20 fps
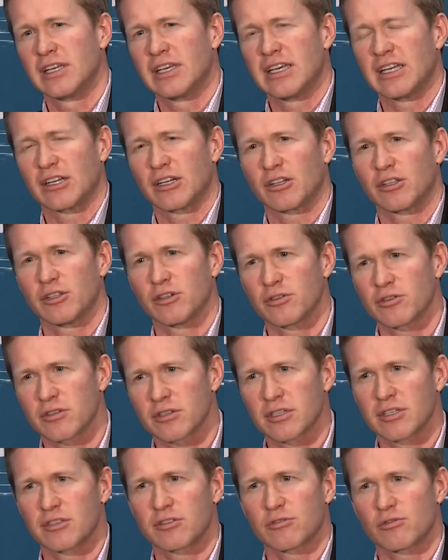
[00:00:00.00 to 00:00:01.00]
in
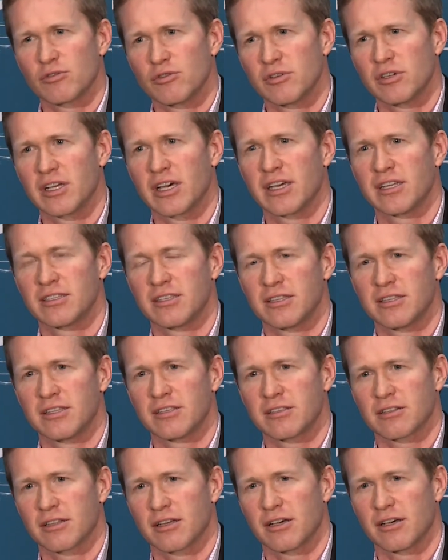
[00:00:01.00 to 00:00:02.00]
closely scrutinizing
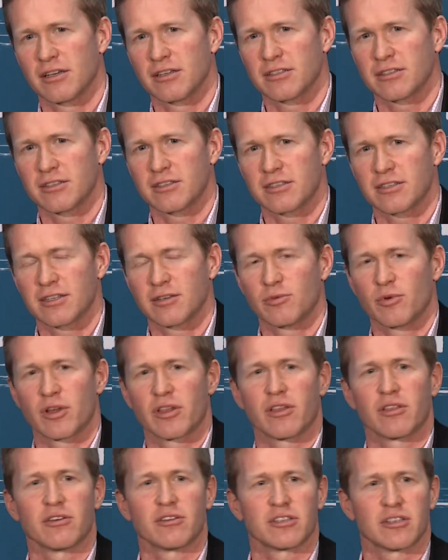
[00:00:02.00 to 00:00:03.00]
these laws to see
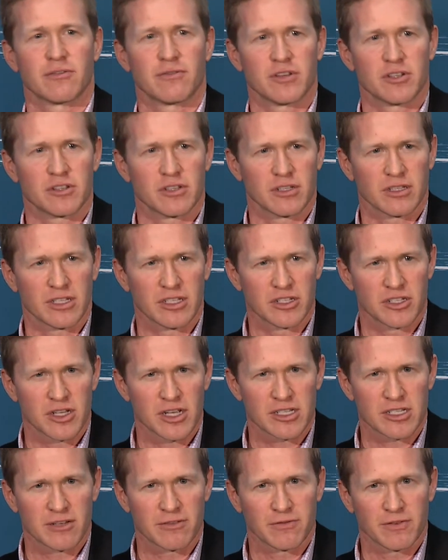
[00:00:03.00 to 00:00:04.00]
whether they're sufficiently
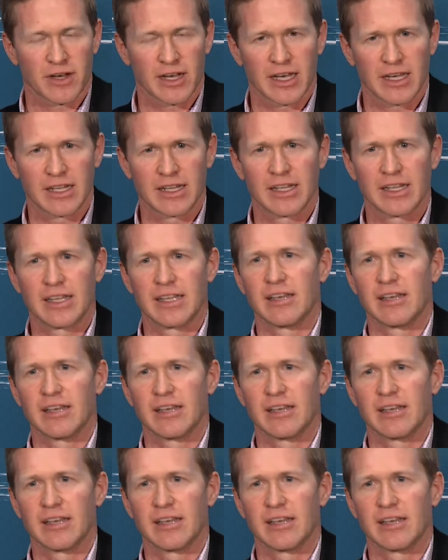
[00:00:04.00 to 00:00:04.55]
justified,